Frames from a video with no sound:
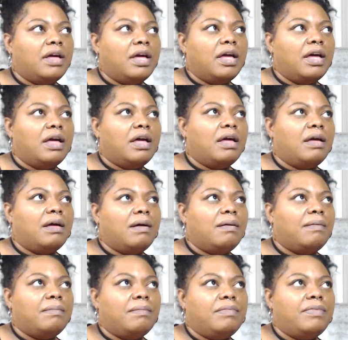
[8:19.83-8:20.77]

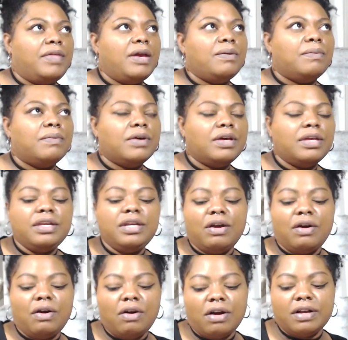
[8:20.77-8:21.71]
Um, they really
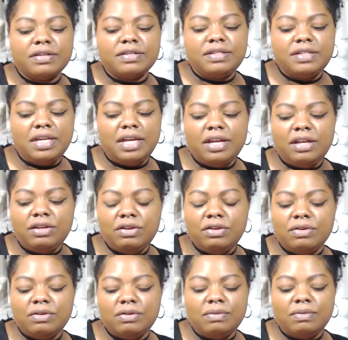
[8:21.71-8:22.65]
are seeing
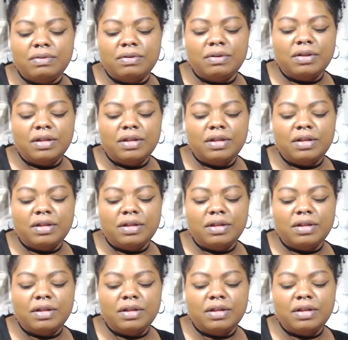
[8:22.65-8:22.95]
you,